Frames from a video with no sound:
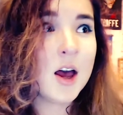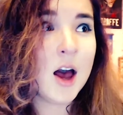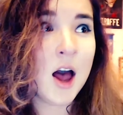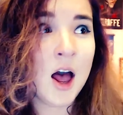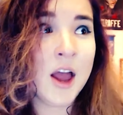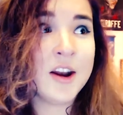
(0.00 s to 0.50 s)

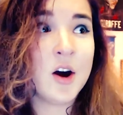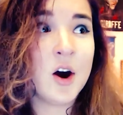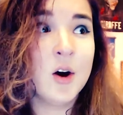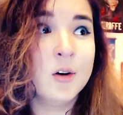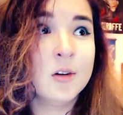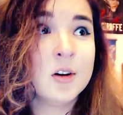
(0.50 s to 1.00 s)

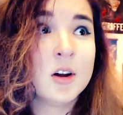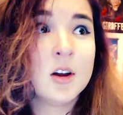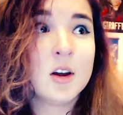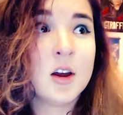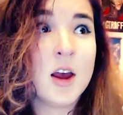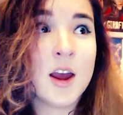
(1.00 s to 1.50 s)
Idaho,
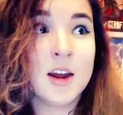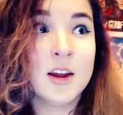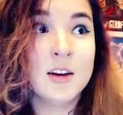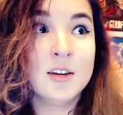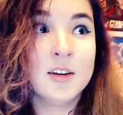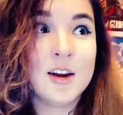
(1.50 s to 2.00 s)

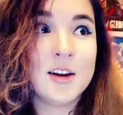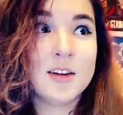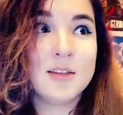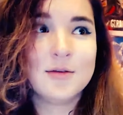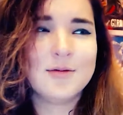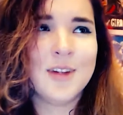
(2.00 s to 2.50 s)
and
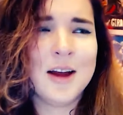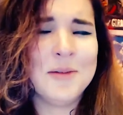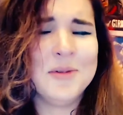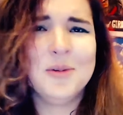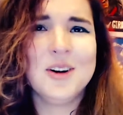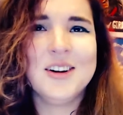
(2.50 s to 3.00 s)
I
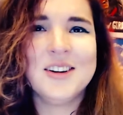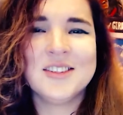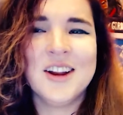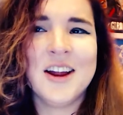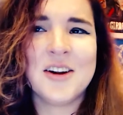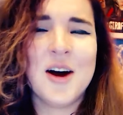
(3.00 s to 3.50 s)
mean, what is an
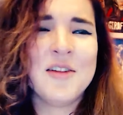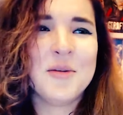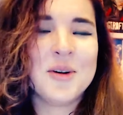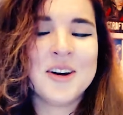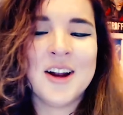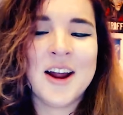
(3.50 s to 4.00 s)
Idaho?
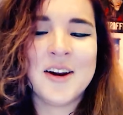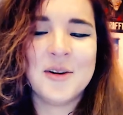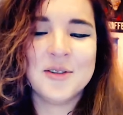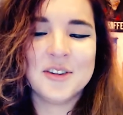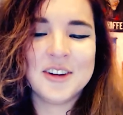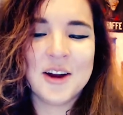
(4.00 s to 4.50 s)
Everyone in Idaho
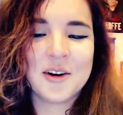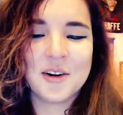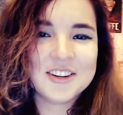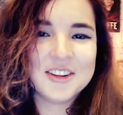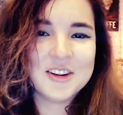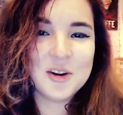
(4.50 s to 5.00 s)
is a
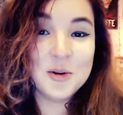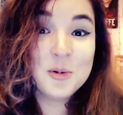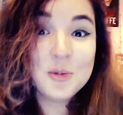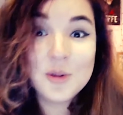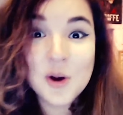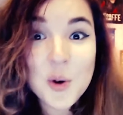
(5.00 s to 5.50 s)
scarecrow.
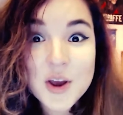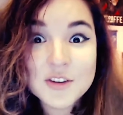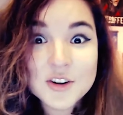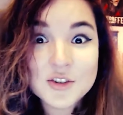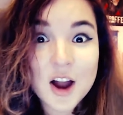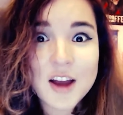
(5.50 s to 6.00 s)
Who
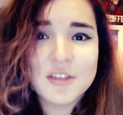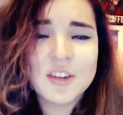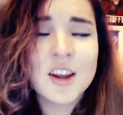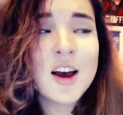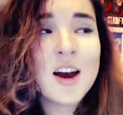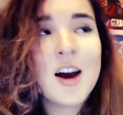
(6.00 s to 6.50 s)
even drives?
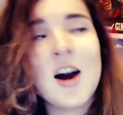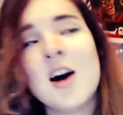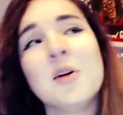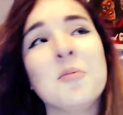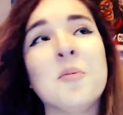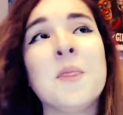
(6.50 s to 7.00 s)

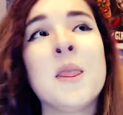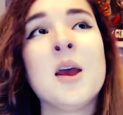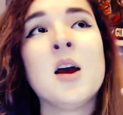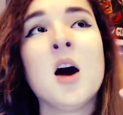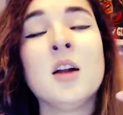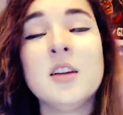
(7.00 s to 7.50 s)

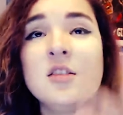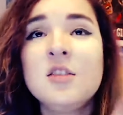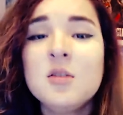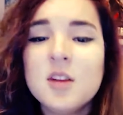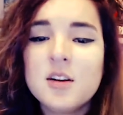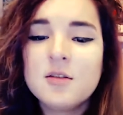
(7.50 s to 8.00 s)
Unless
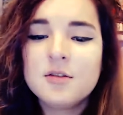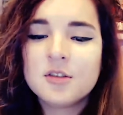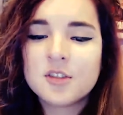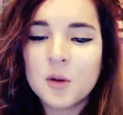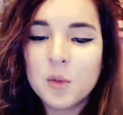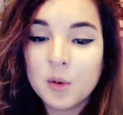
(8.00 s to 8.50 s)
you live
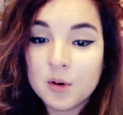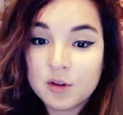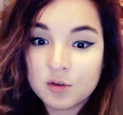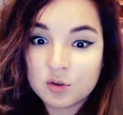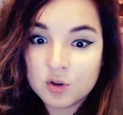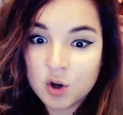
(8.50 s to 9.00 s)
somewhere where
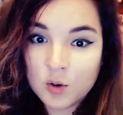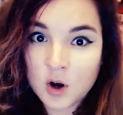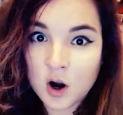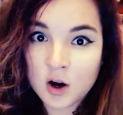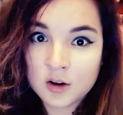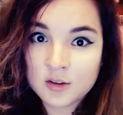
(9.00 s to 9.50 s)
there's no
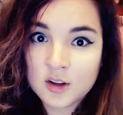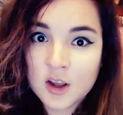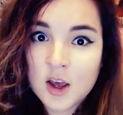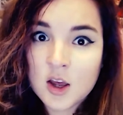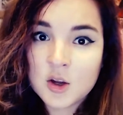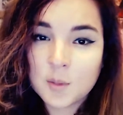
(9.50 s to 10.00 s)
cars,
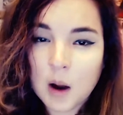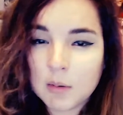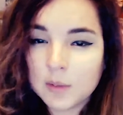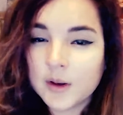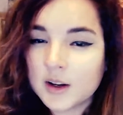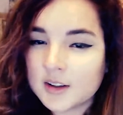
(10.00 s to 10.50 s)
you're
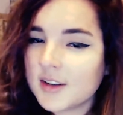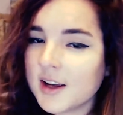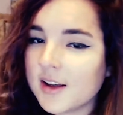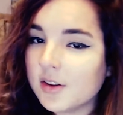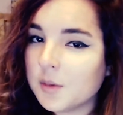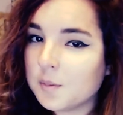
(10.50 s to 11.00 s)
probably going to
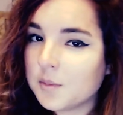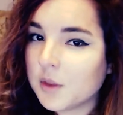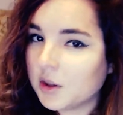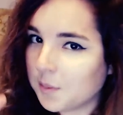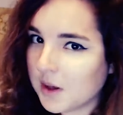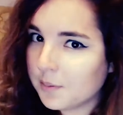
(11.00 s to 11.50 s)
say that
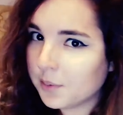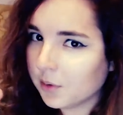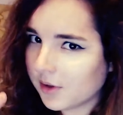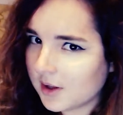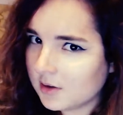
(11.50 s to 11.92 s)
the people that